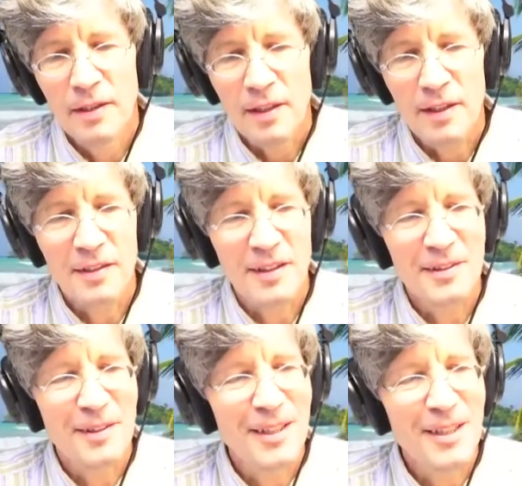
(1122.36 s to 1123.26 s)
I
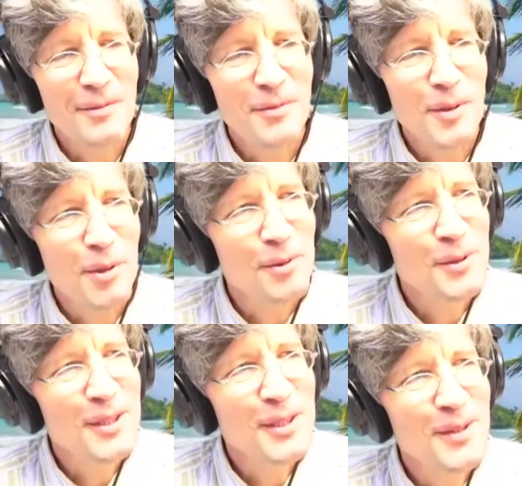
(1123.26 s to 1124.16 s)
love the
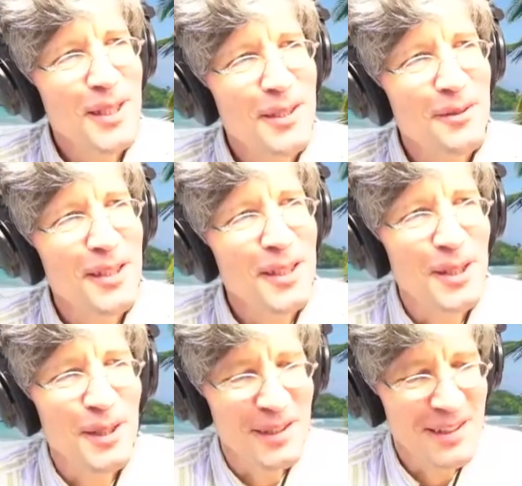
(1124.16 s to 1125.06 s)
process of
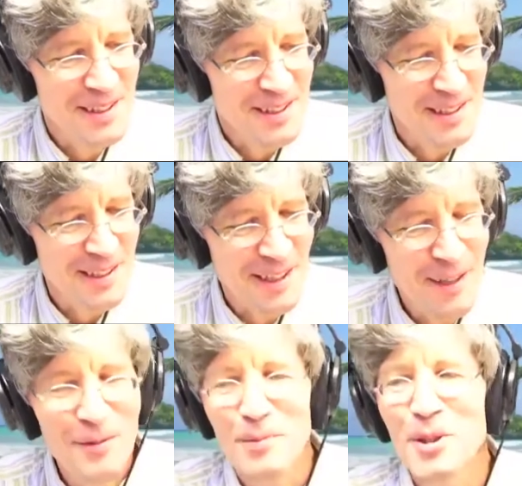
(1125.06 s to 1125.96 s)
decoration and I
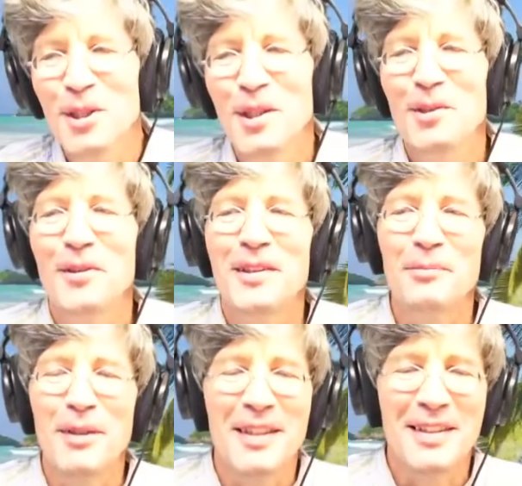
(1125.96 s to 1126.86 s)
love the machinery that
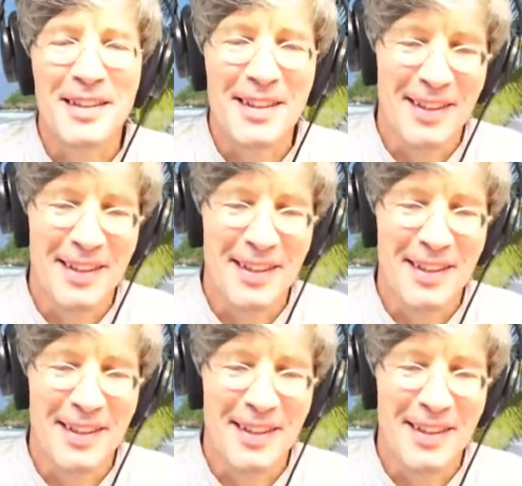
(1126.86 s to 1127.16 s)
makes it.